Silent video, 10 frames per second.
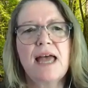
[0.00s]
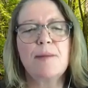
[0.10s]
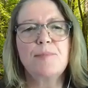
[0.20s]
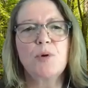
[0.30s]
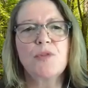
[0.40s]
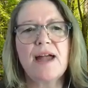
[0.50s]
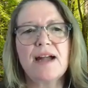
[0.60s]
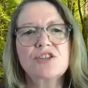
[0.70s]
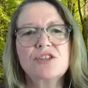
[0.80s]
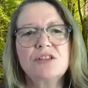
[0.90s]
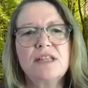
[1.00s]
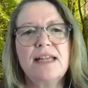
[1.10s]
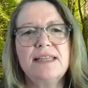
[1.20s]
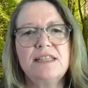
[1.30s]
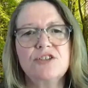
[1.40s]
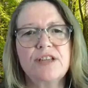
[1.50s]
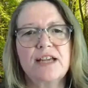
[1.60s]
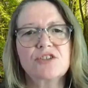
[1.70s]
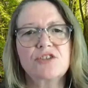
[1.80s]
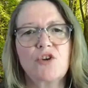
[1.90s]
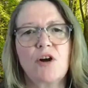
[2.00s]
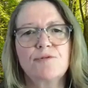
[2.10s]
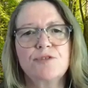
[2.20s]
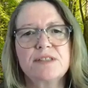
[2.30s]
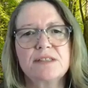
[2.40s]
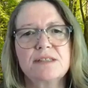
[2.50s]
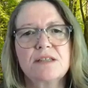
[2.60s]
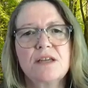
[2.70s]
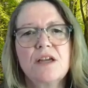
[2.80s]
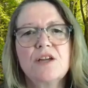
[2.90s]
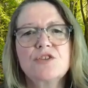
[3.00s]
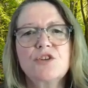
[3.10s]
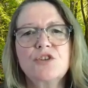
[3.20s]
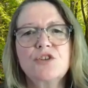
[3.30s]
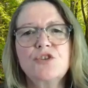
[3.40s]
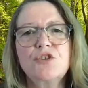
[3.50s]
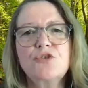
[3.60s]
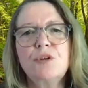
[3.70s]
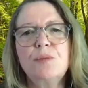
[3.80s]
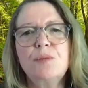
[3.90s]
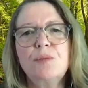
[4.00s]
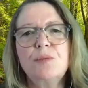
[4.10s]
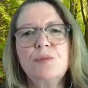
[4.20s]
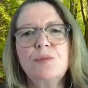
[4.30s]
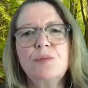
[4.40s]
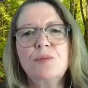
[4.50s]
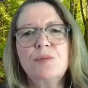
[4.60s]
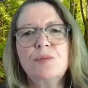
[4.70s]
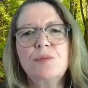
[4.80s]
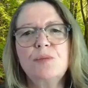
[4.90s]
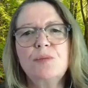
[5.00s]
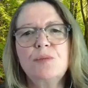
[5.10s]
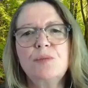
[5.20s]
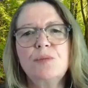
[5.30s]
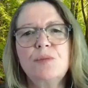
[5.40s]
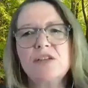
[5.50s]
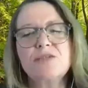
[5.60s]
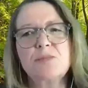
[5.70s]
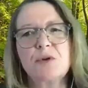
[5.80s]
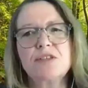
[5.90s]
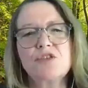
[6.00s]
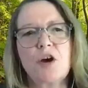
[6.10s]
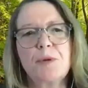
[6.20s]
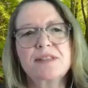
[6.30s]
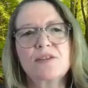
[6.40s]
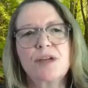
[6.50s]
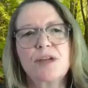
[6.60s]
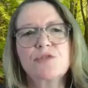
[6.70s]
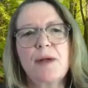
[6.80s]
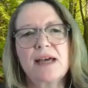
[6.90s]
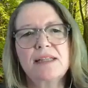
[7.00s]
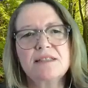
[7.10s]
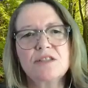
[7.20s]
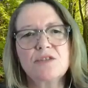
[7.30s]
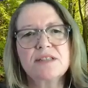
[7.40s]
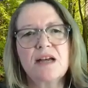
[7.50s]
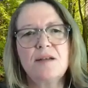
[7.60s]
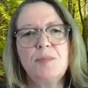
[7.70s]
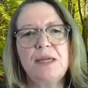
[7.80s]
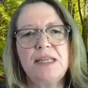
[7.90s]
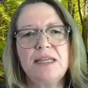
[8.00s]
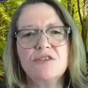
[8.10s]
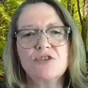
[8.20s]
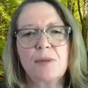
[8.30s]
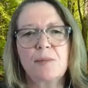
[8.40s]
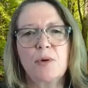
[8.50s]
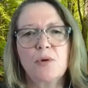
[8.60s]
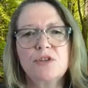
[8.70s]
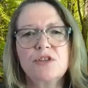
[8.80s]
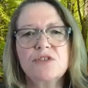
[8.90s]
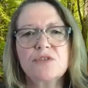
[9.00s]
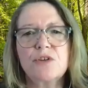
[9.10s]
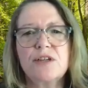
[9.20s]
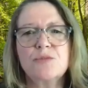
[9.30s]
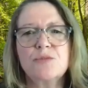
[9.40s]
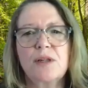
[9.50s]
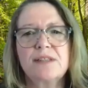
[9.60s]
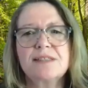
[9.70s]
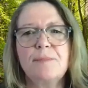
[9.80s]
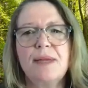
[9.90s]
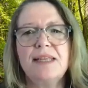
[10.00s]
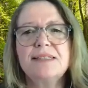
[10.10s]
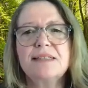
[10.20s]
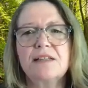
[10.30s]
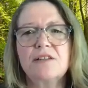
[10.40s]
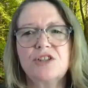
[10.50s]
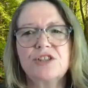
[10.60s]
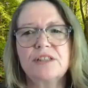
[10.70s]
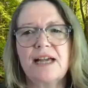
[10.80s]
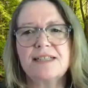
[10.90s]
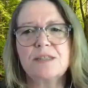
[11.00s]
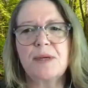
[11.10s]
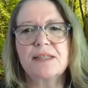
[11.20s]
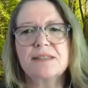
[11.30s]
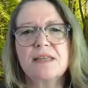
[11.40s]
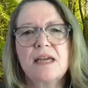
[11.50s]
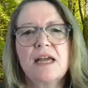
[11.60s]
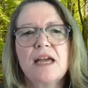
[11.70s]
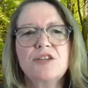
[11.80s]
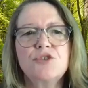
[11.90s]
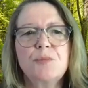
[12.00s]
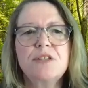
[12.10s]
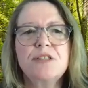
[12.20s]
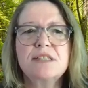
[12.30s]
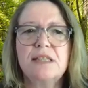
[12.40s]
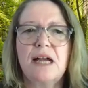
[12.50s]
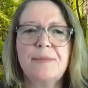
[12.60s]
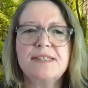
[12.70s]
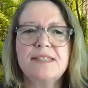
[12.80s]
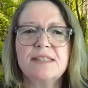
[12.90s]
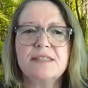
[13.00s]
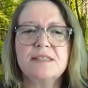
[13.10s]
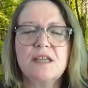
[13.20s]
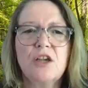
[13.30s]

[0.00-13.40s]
at both national and international conferences. Dr. Greenberg brings 40 years of experience to topics that range from adolescent suicide, pediatric bipolar disorder, as well as the many psychological aspects attributed to Lyme disease.